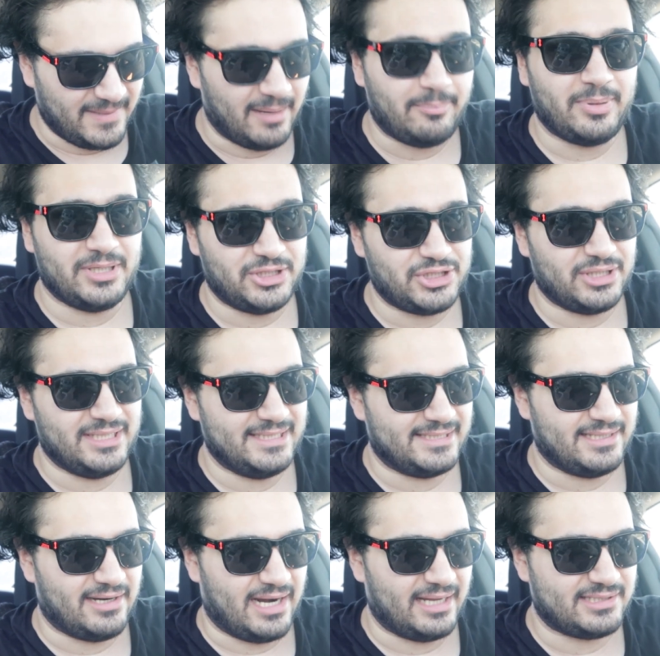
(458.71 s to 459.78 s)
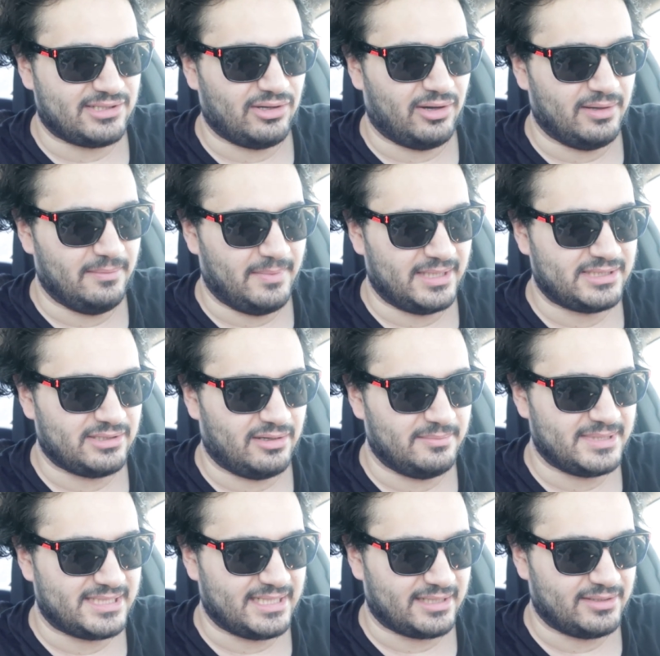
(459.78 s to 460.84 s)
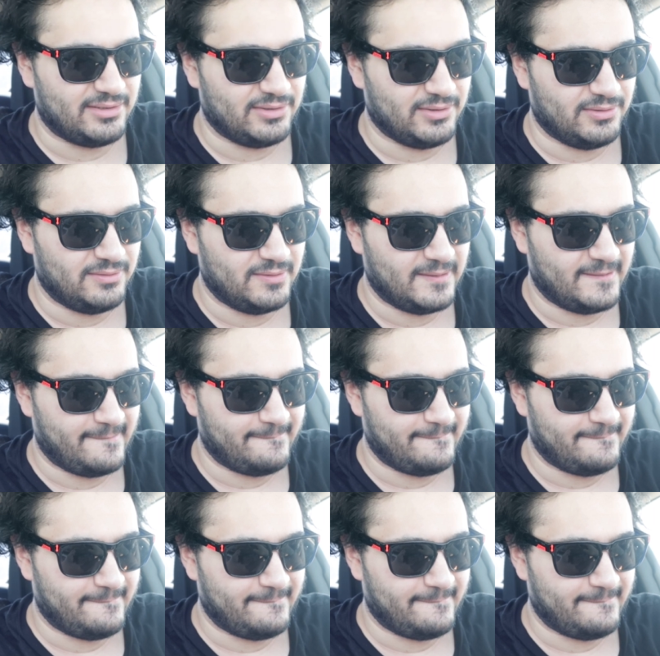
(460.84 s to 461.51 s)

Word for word: I'm pretty sure he's there. I saw him. I saw him a second ago.